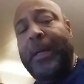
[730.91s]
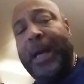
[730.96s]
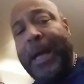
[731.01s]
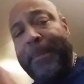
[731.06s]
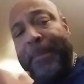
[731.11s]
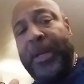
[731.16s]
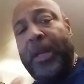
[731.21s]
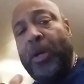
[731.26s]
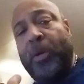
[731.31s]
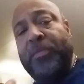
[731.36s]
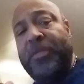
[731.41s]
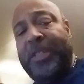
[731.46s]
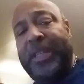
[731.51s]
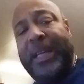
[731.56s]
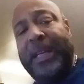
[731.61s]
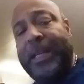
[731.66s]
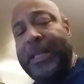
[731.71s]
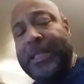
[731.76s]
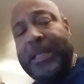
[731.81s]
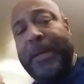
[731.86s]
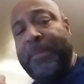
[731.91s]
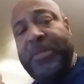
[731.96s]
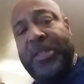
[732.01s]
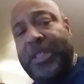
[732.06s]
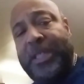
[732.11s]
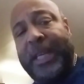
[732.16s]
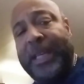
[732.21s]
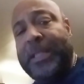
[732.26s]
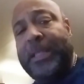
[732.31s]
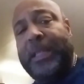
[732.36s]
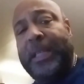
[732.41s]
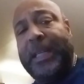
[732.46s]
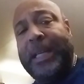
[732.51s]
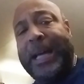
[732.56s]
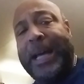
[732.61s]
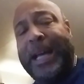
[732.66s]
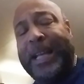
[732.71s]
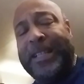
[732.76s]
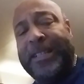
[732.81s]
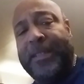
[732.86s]
I'm an OG because I'm 60,
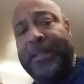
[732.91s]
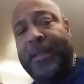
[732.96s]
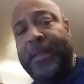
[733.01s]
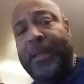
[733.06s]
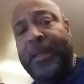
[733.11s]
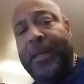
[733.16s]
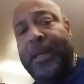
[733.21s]
guys.